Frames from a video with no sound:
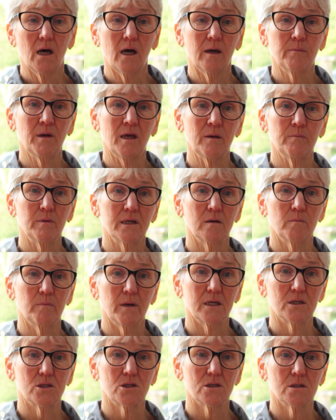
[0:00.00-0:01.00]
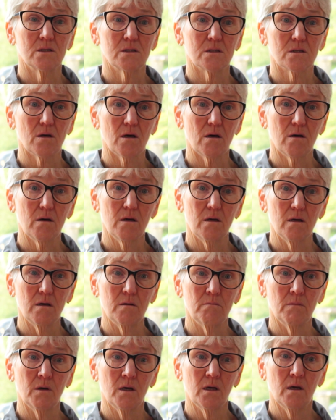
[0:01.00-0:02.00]
I may be in a patient's
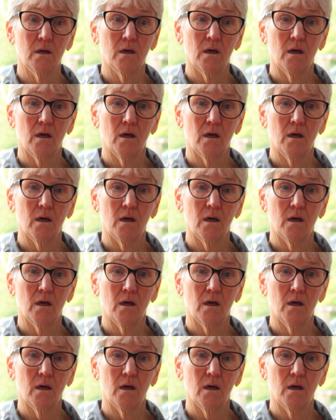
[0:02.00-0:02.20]
home,